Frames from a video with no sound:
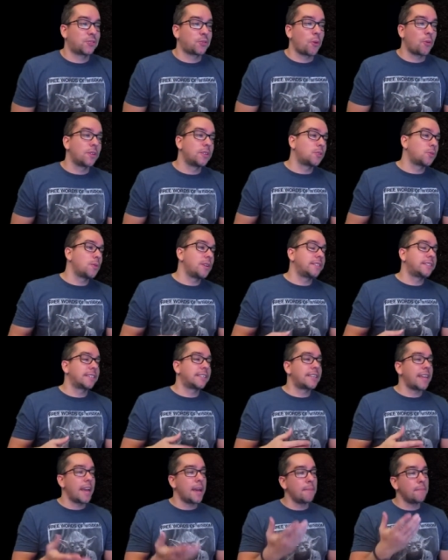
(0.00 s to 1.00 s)
trolling tweets
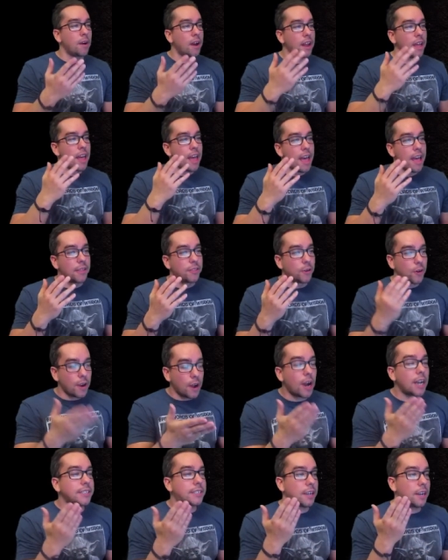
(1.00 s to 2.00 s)
again, but there
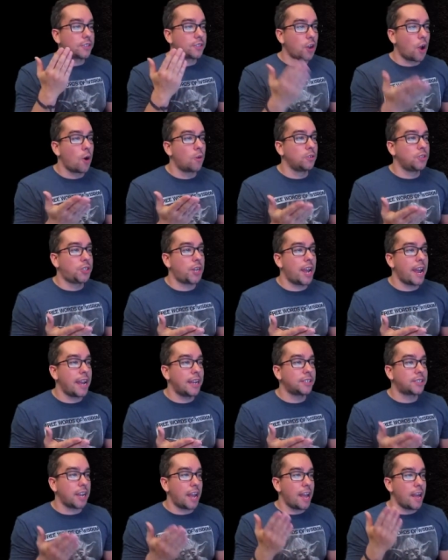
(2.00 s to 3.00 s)
is a tone
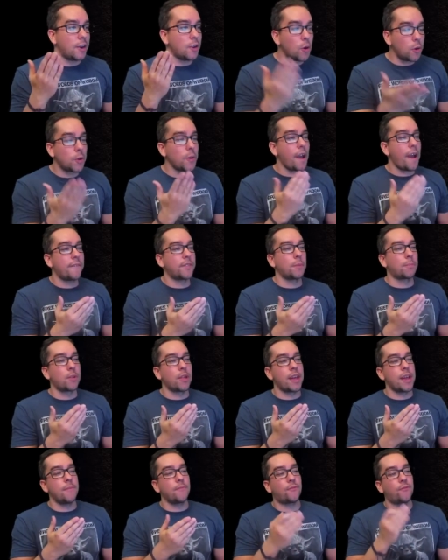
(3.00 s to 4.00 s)
change, and who do we have to
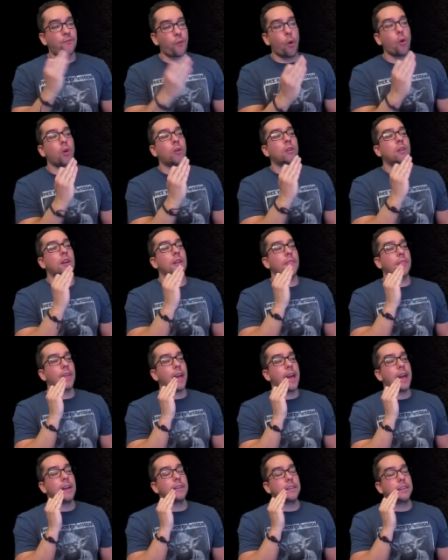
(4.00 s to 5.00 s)
blame for
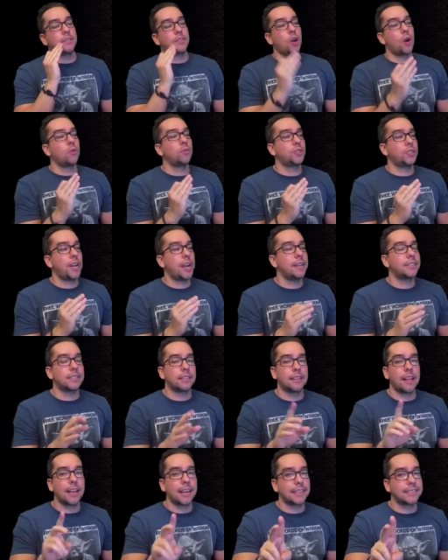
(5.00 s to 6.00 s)
that tone change?
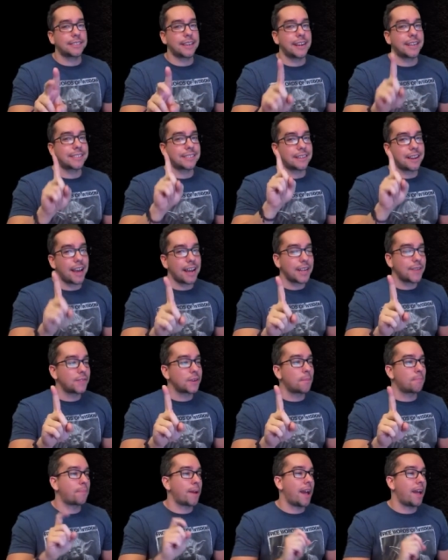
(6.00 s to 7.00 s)
And like I said, it's not even
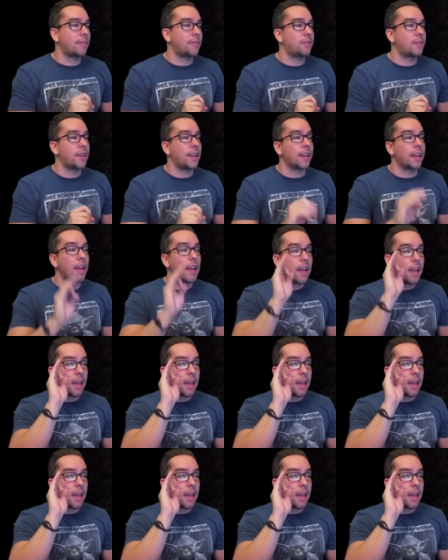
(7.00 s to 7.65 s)
a bad thing.